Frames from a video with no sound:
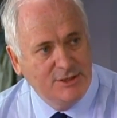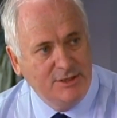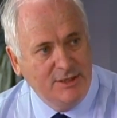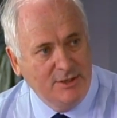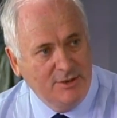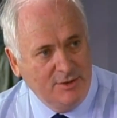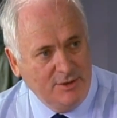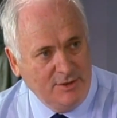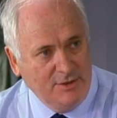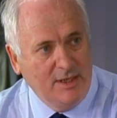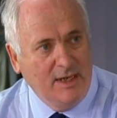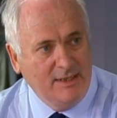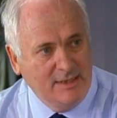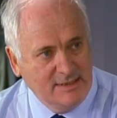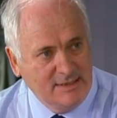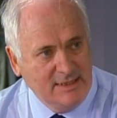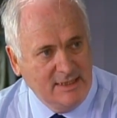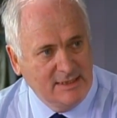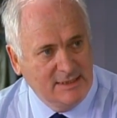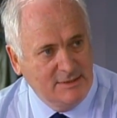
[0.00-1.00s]
Here in the United
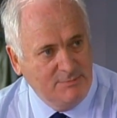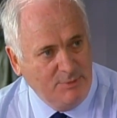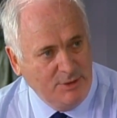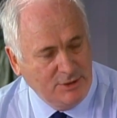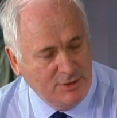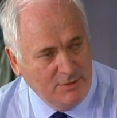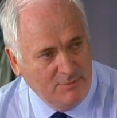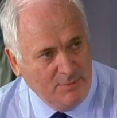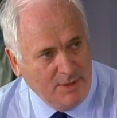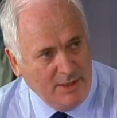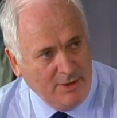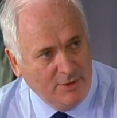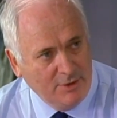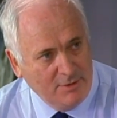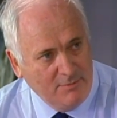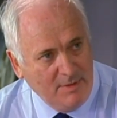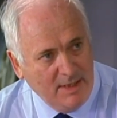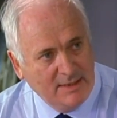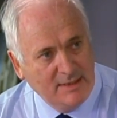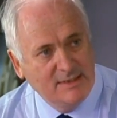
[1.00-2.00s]
States, it's been done by other
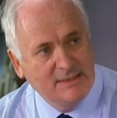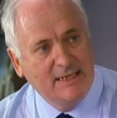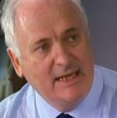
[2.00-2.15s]
methods,